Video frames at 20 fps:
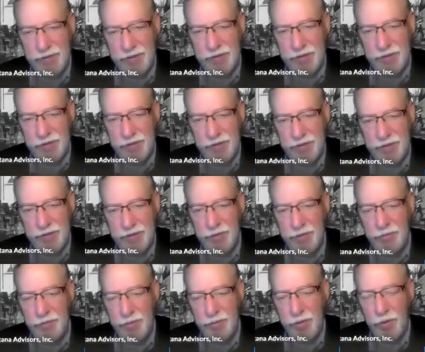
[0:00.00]
You
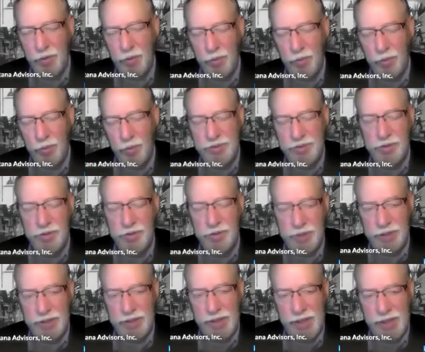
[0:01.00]
know what you're going to
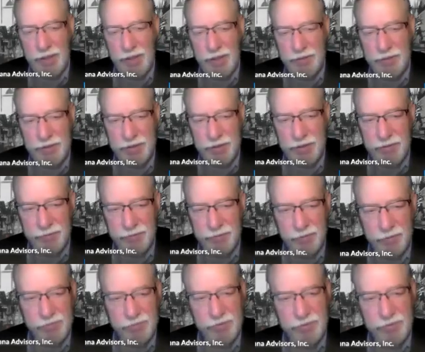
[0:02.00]
get out in the future.